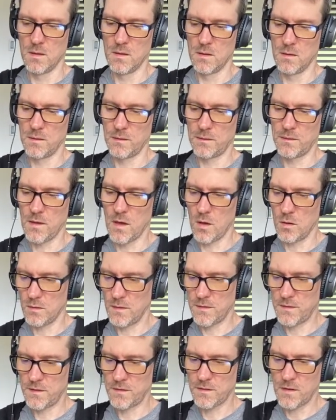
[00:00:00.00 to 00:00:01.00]
So
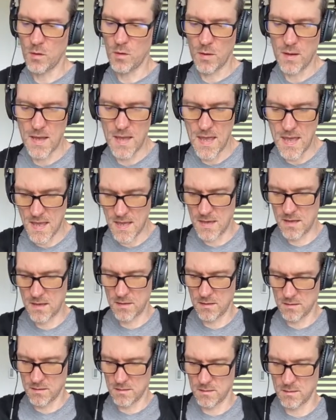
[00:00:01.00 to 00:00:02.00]
let's just go
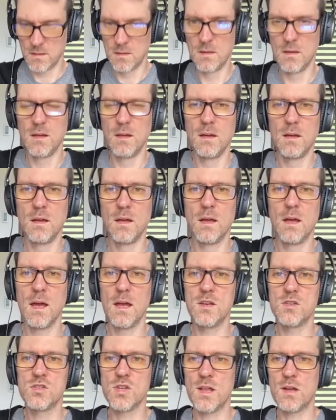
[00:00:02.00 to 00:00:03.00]
ahead
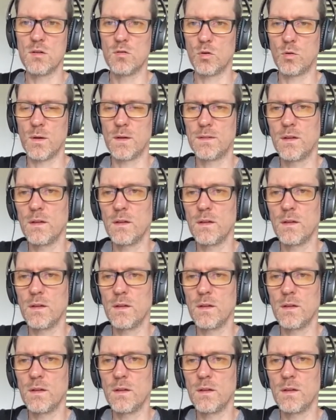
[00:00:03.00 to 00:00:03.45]
and show that real quick. So